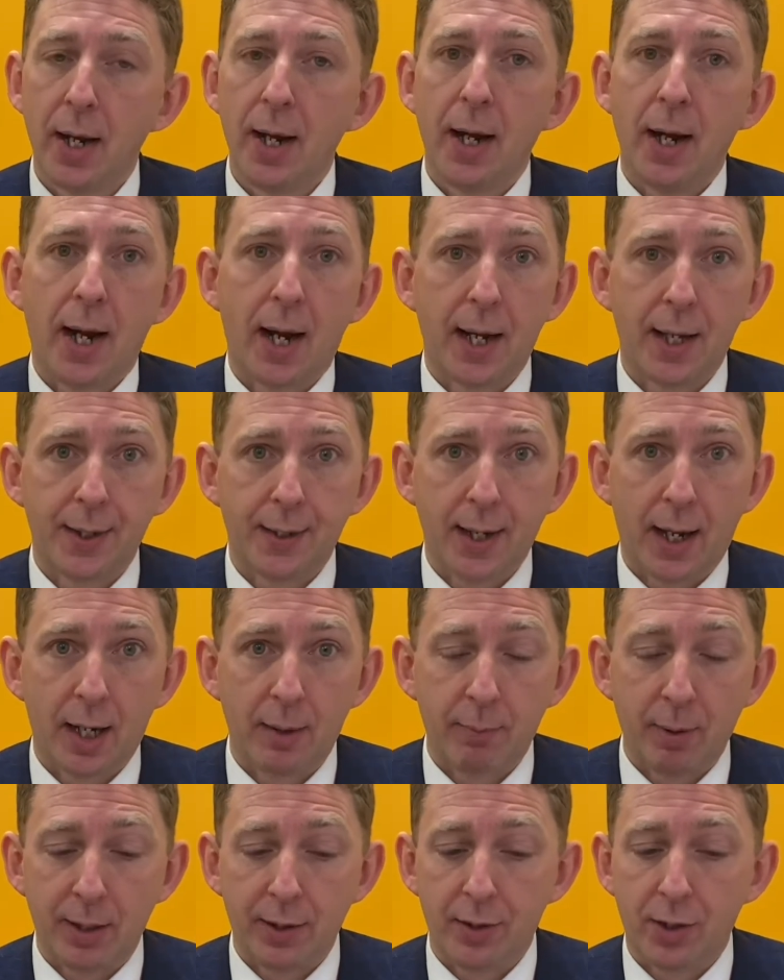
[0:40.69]
as had
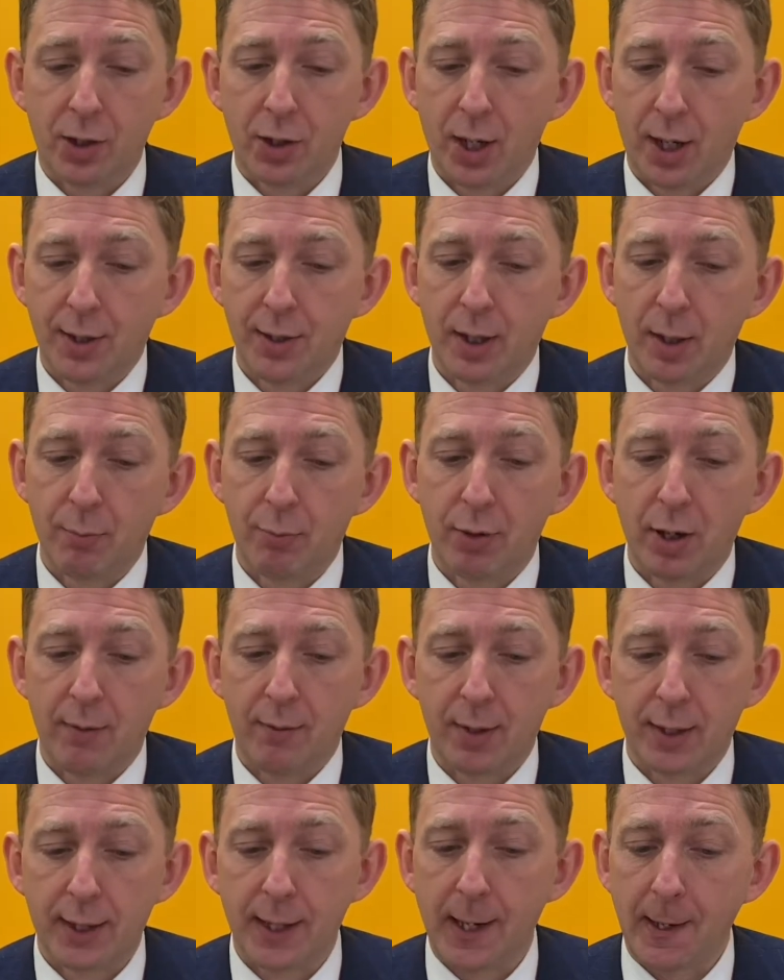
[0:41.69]
been suggested
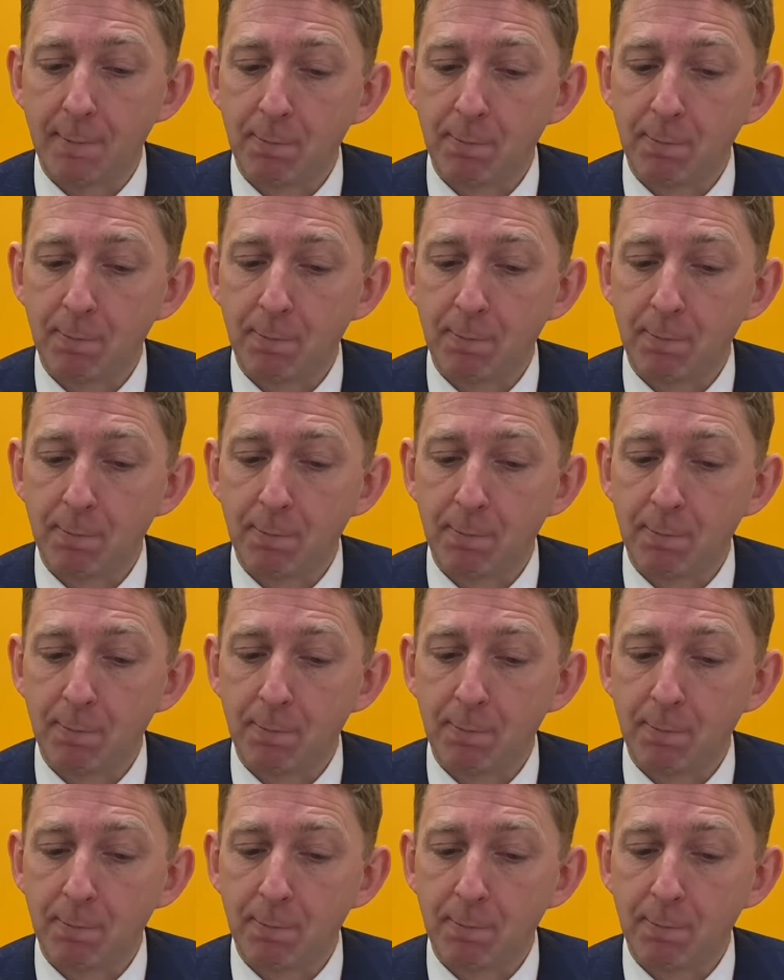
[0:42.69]
previously.